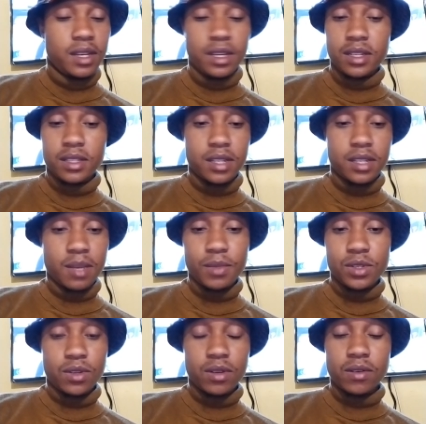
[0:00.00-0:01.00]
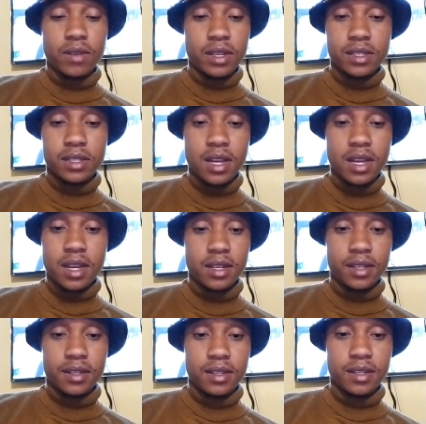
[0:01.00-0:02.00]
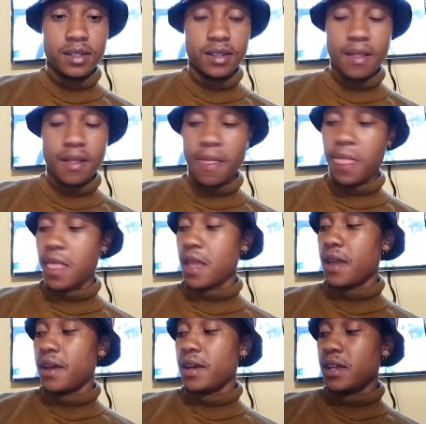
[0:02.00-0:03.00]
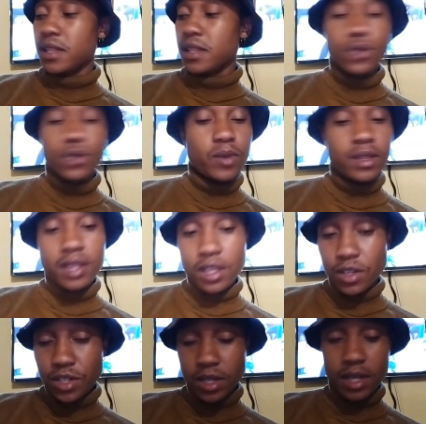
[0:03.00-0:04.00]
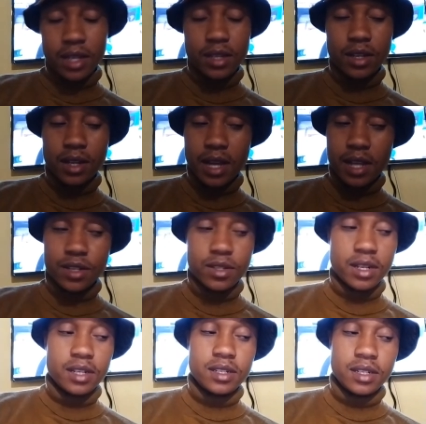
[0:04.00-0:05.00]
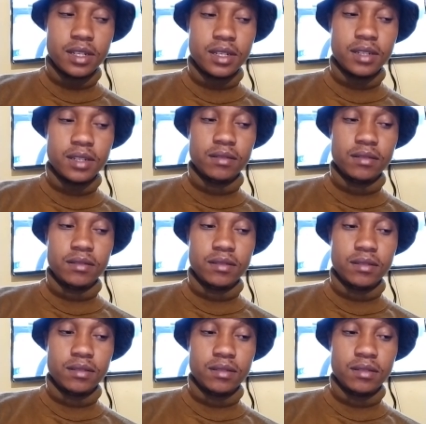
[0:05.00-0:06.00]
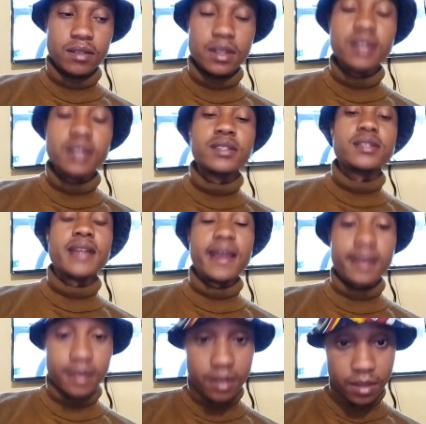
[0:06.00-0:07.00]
and time is not on our side. That's one thing you guys should actually understand.